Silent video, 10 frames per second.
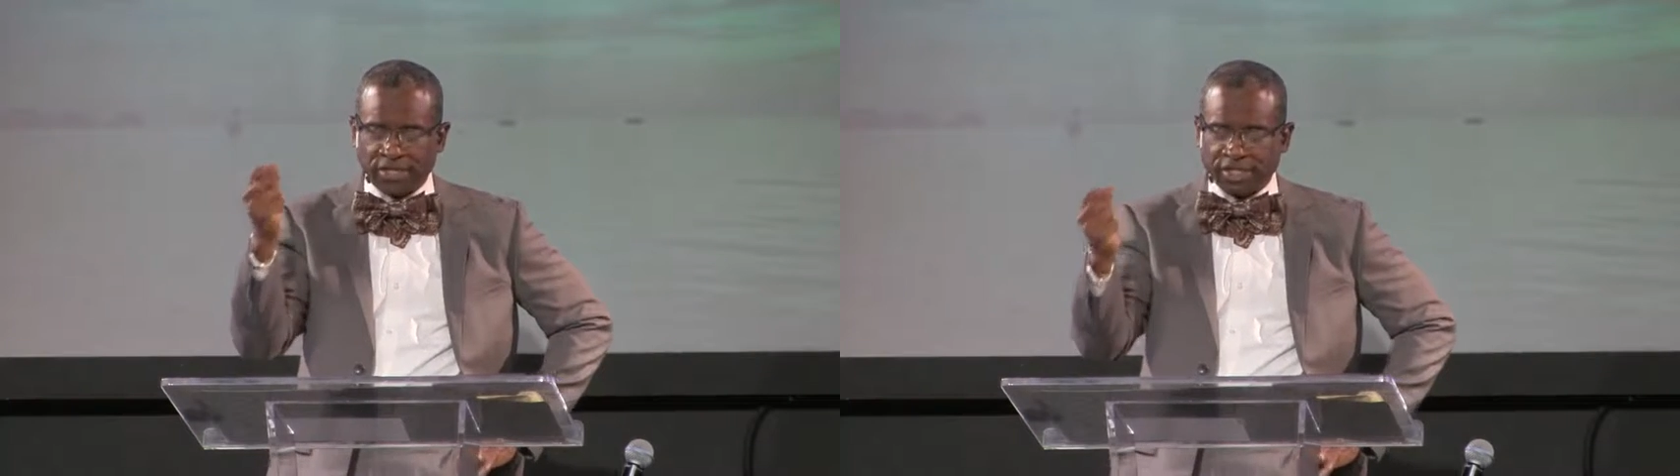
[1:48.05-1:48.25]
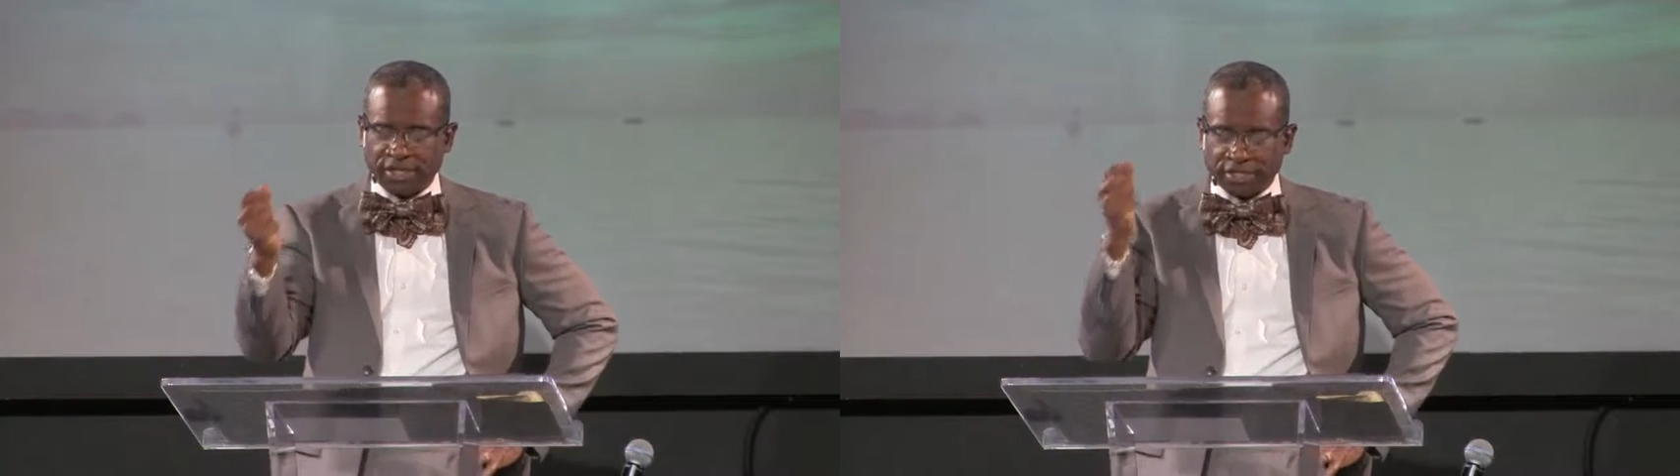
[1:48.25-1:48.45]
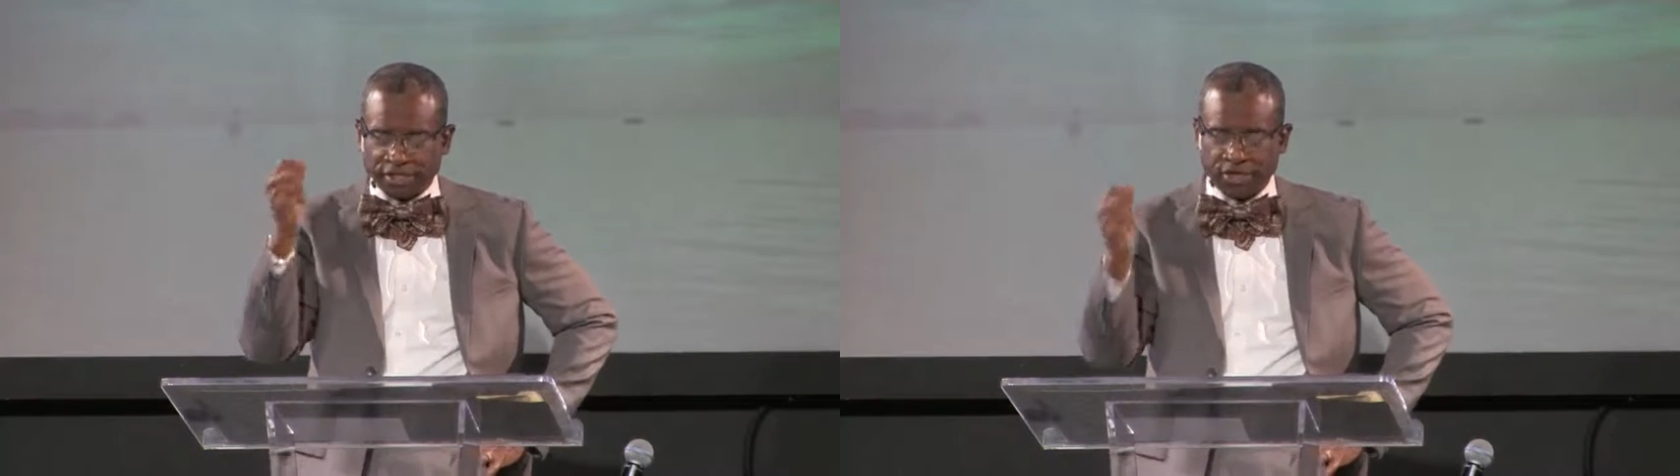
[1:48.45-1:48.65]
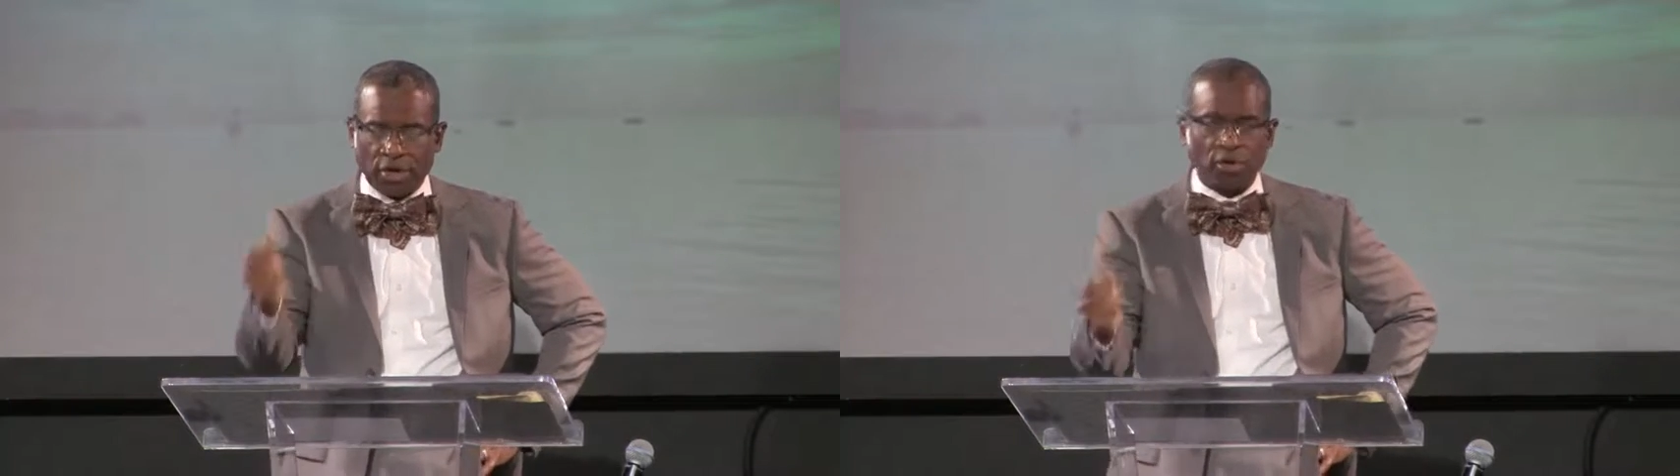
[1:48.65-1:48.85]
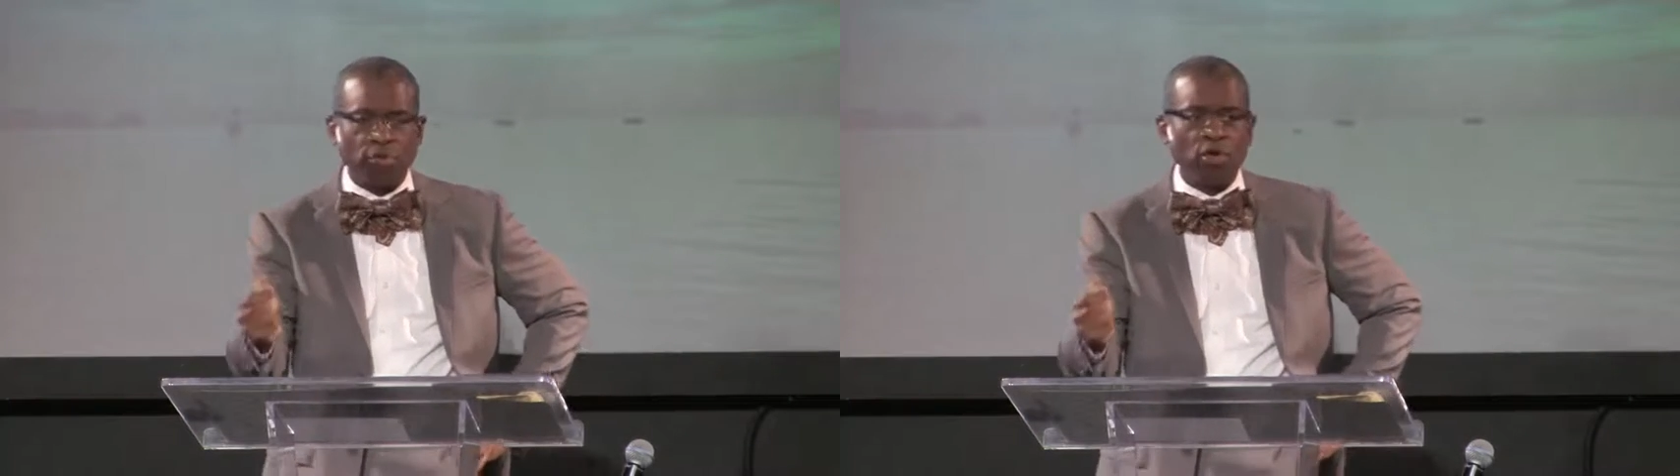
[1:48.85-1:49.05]
Jesus
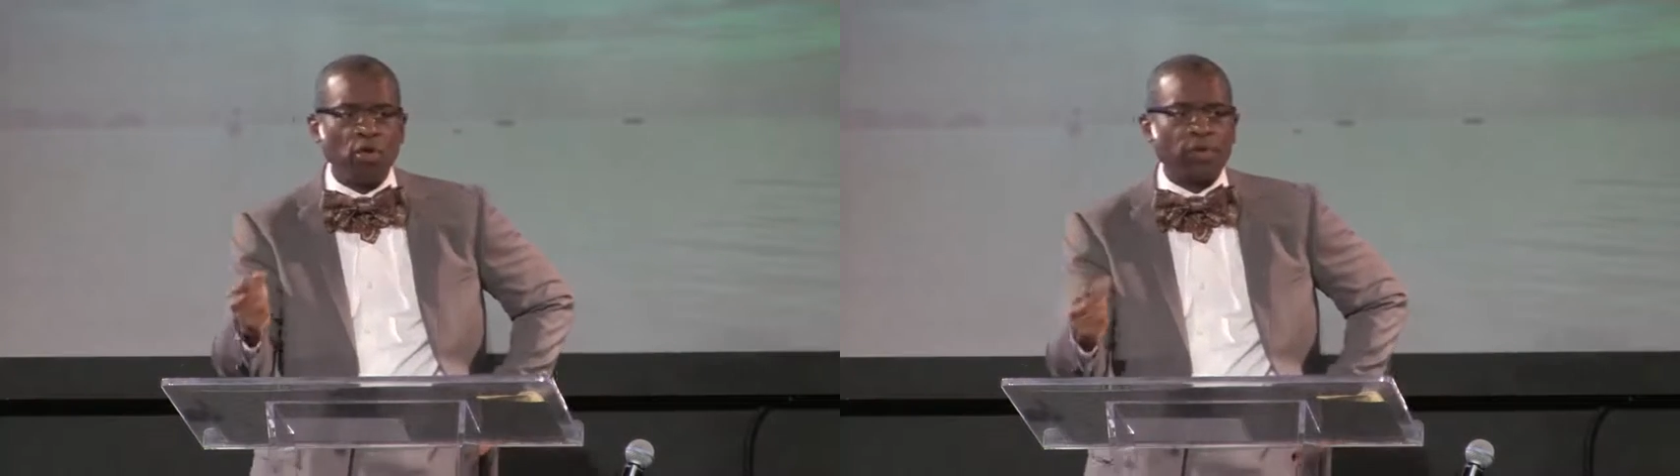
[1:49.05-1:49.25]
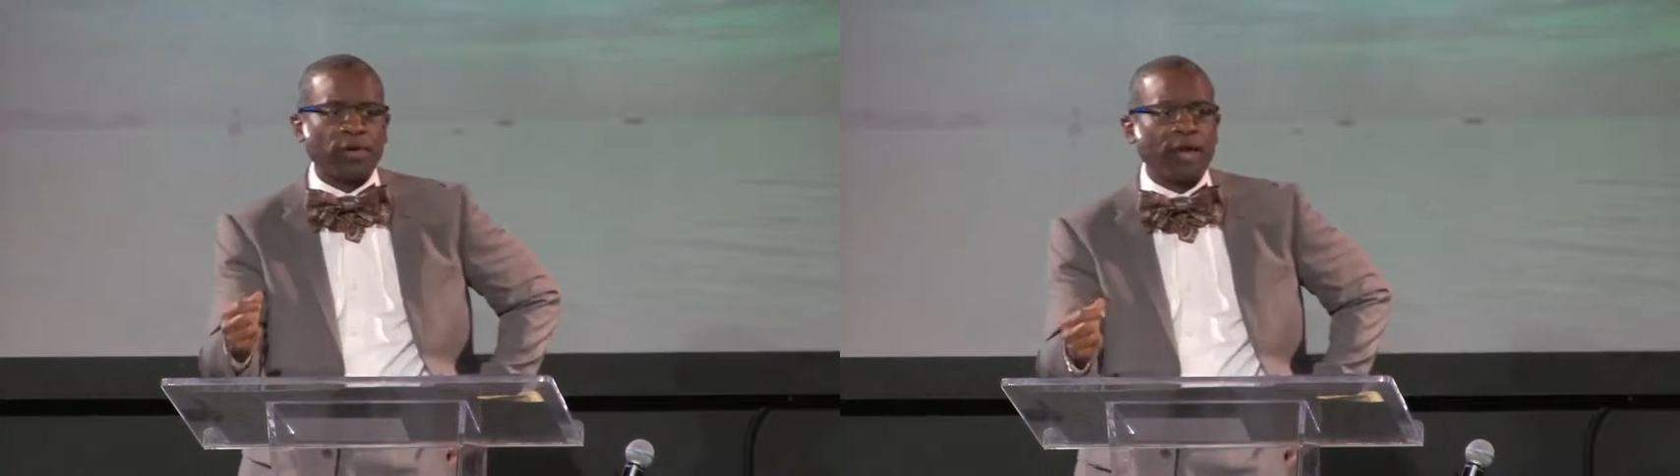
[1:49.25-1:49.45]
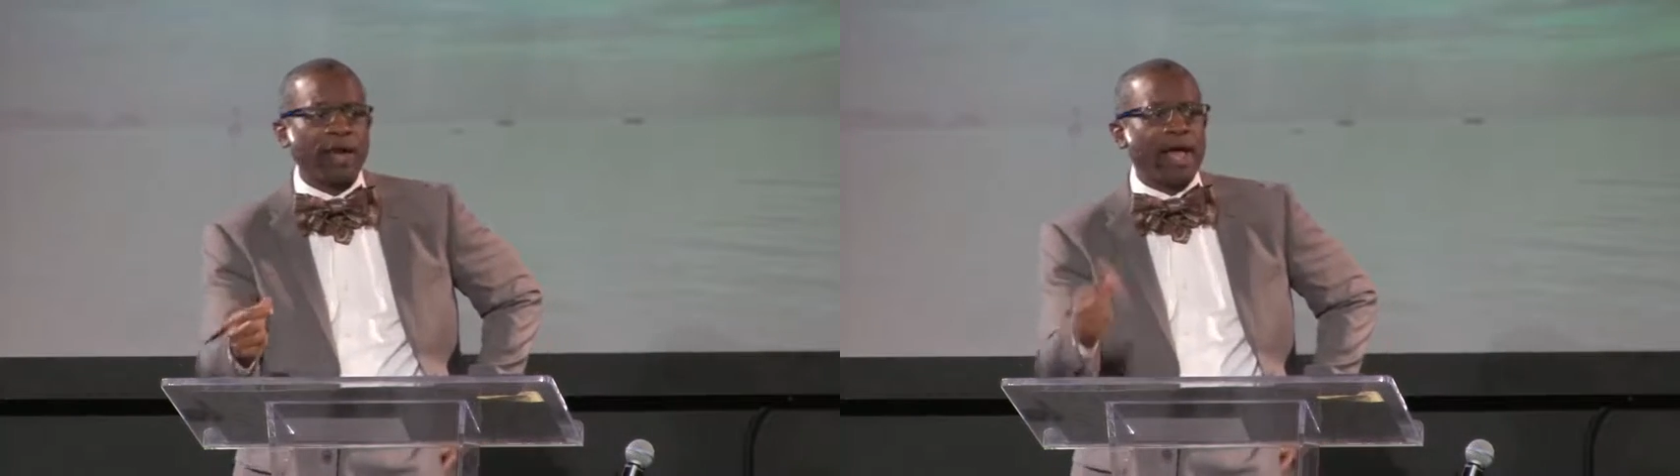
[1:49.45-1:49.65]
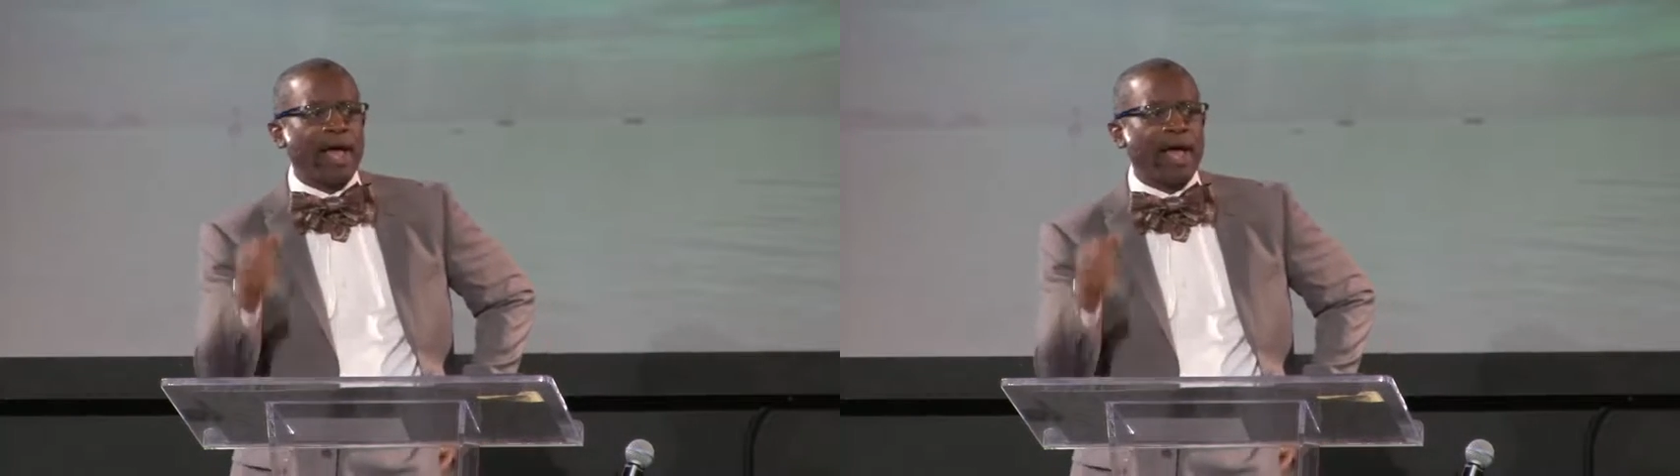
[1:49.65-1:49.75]
known with our light?